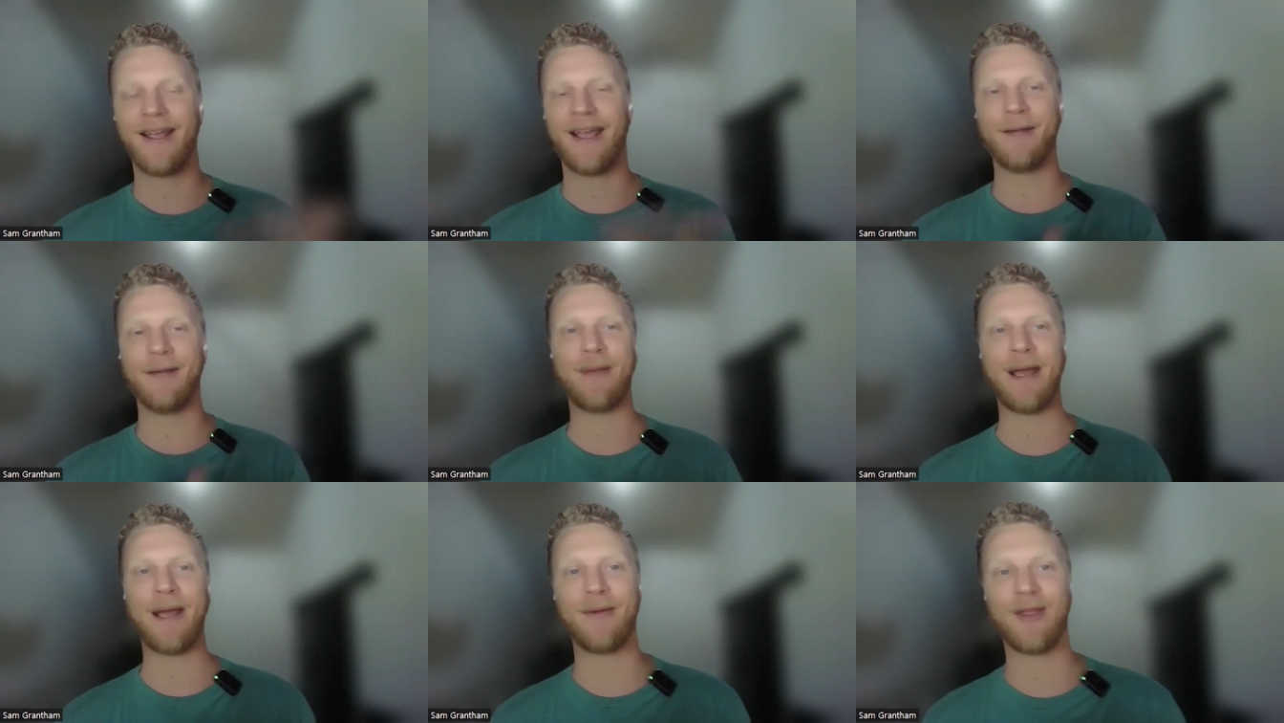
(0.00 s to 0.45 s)

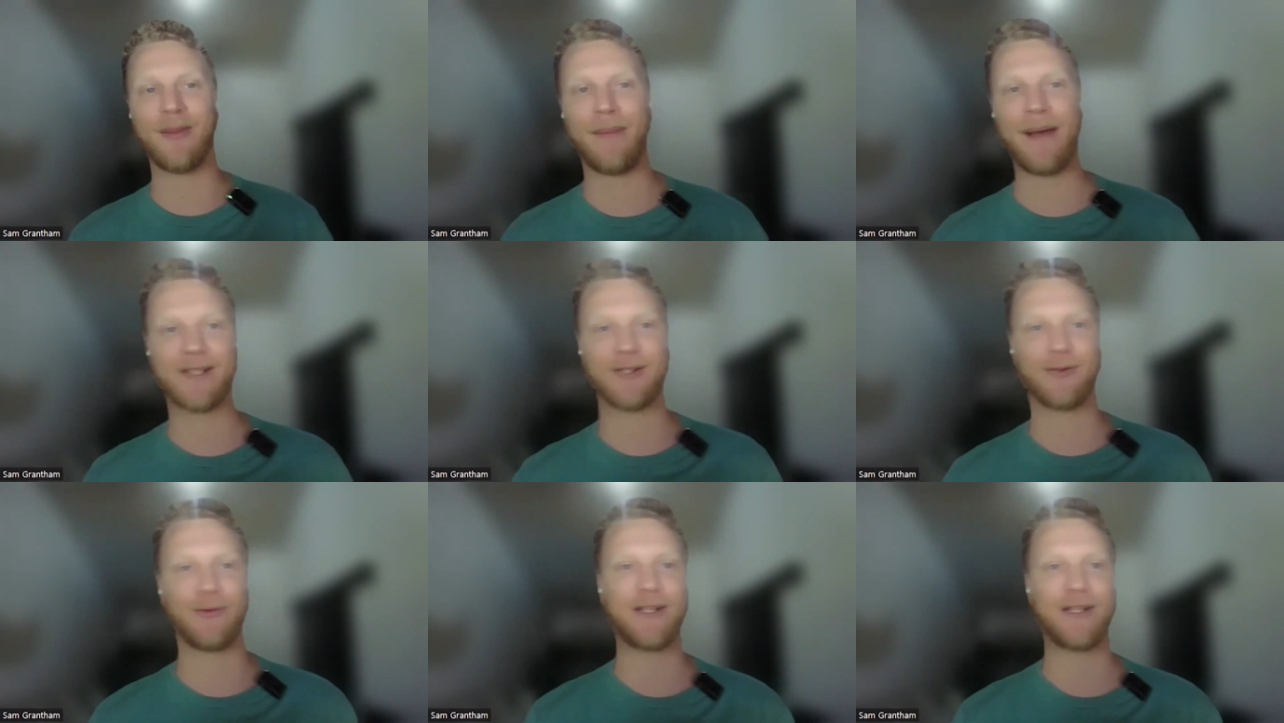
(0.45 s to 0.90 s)
and maybe the
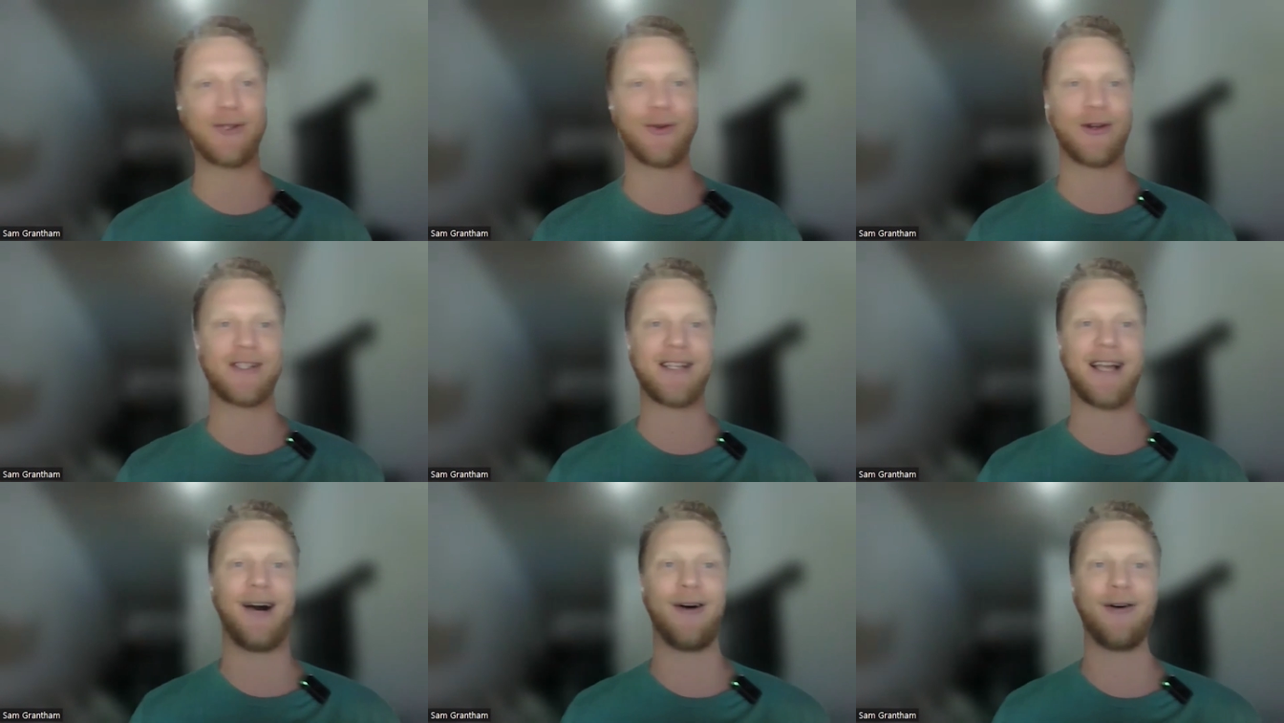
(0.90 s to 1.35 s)
best
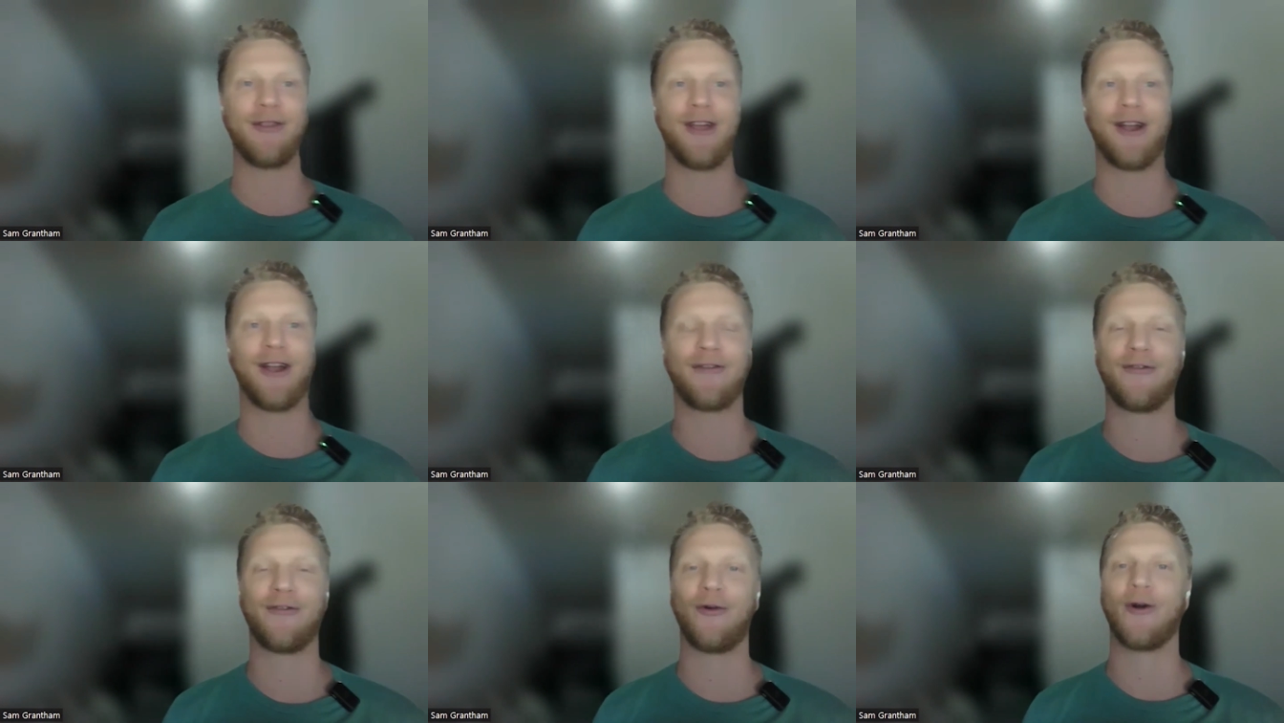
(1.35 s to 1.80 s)
resource out
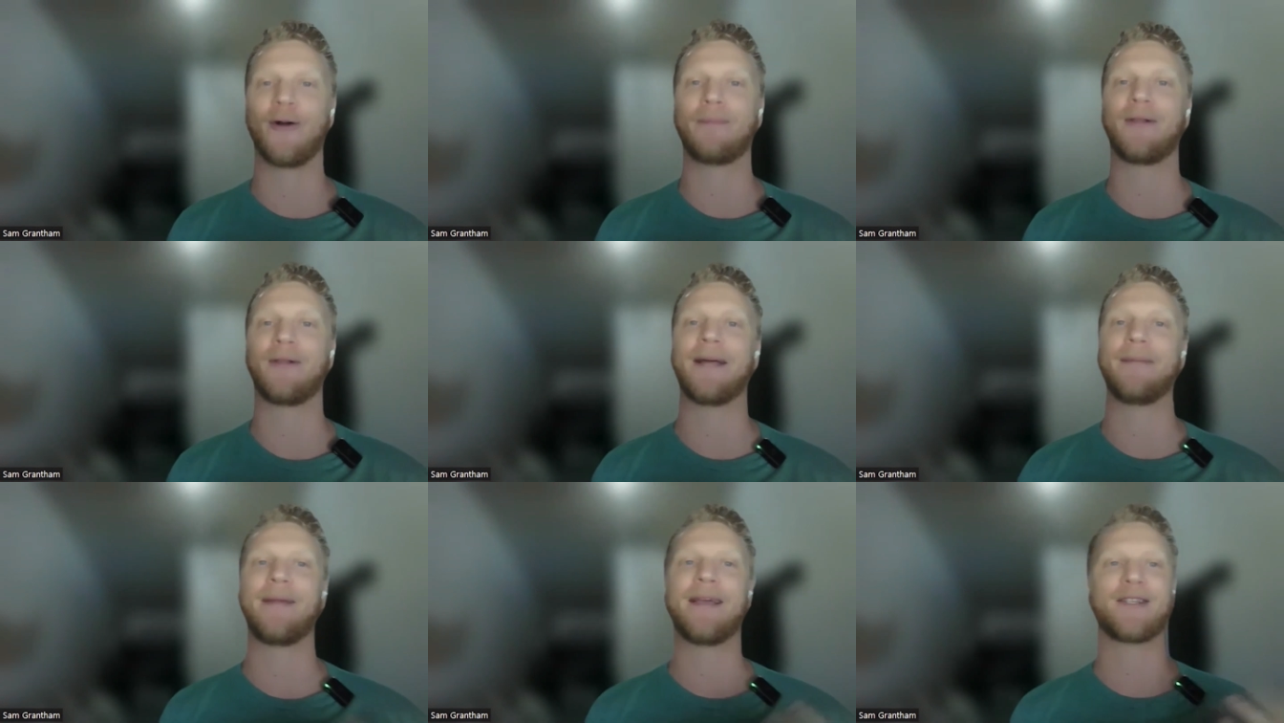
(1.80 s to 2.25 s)
there for
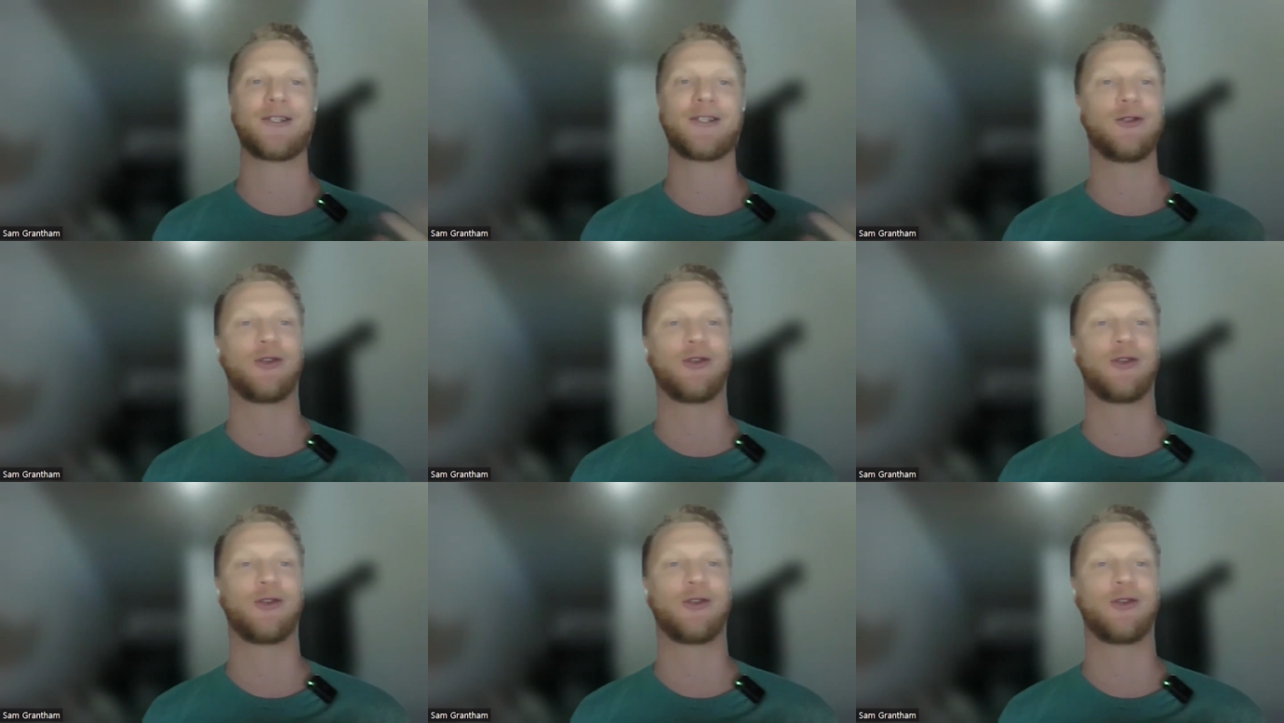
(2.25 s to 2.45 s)
plant-based